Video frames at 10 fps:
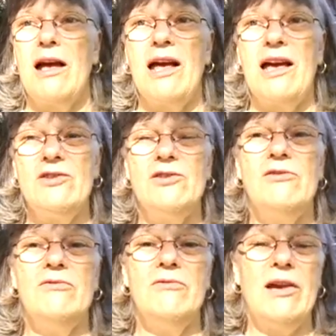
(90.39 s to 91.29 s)
as
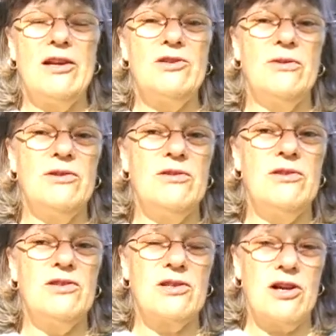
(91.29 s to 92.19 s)
you enter into
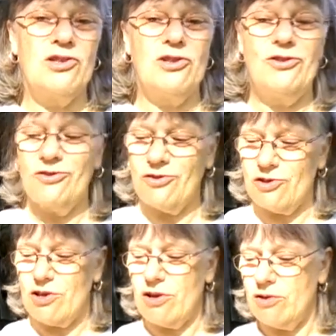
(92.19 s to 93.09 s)
discussions.